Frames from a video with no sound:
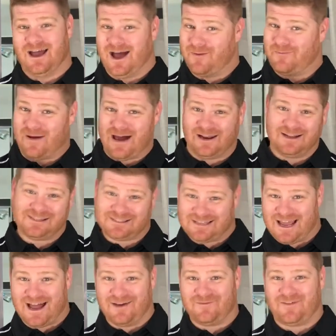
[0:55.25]
A balanced
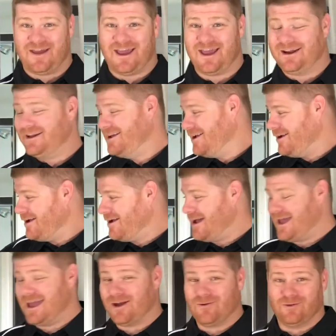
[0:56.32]
out van
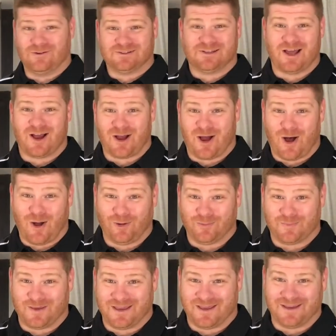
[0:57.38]
equals cold
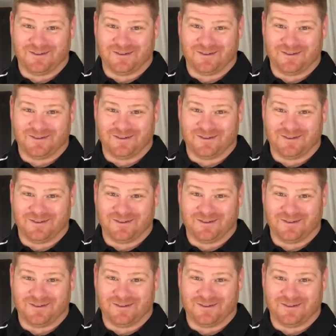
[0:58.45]
beer.